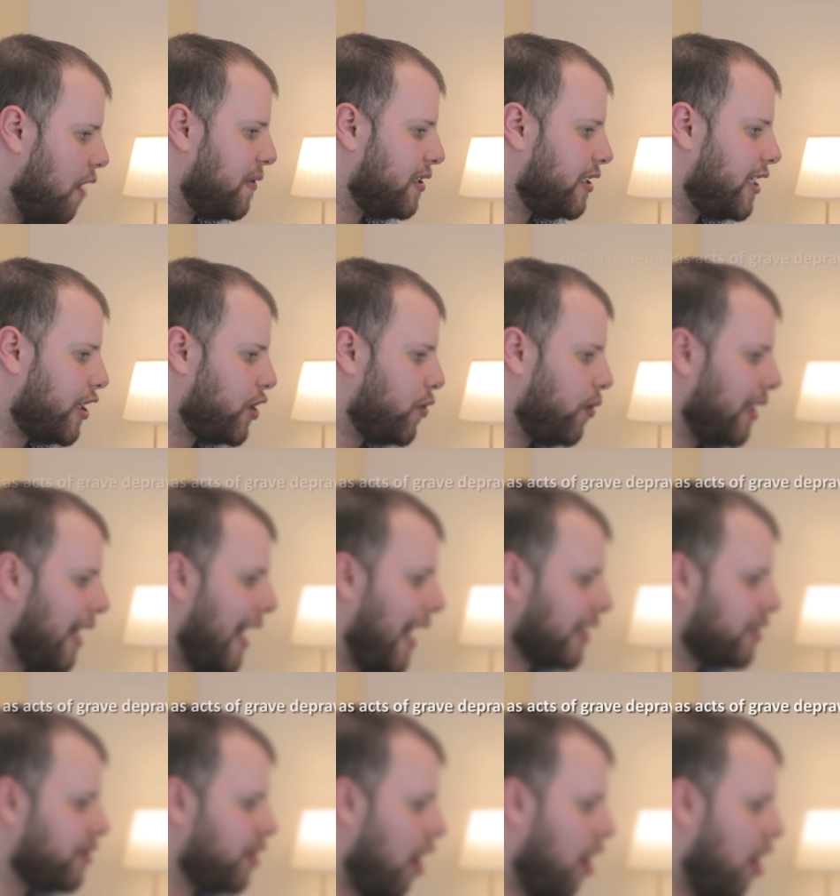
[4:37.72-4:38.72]
Homosexual
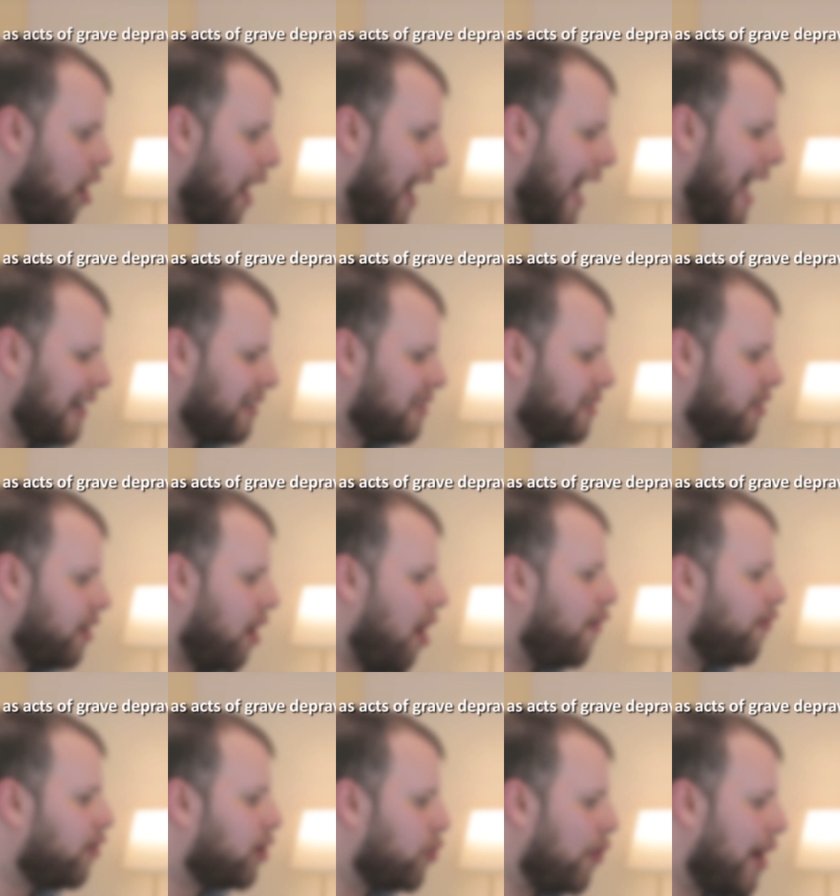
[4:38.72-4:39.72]
acts are acts
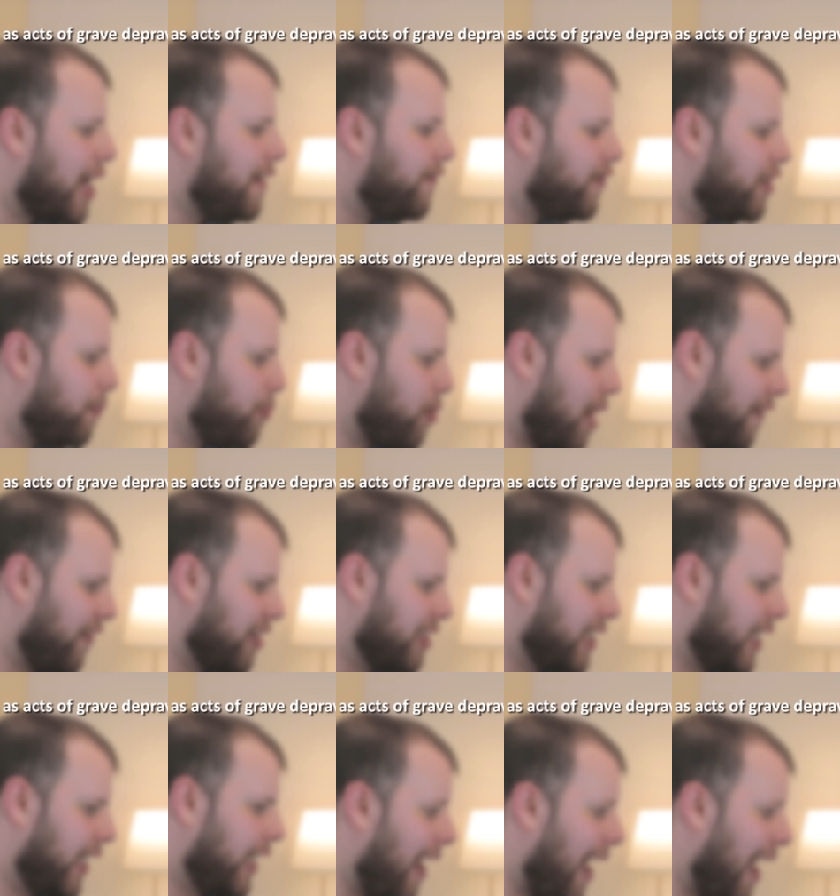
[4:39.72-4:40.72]
of grave
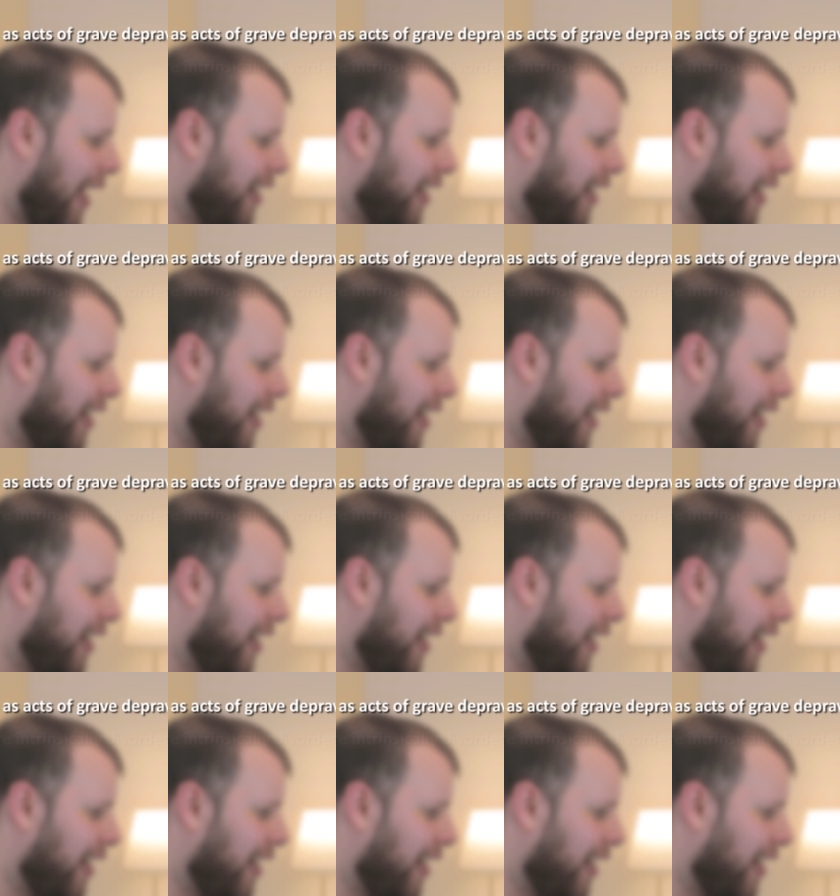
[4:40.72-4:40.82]
depravity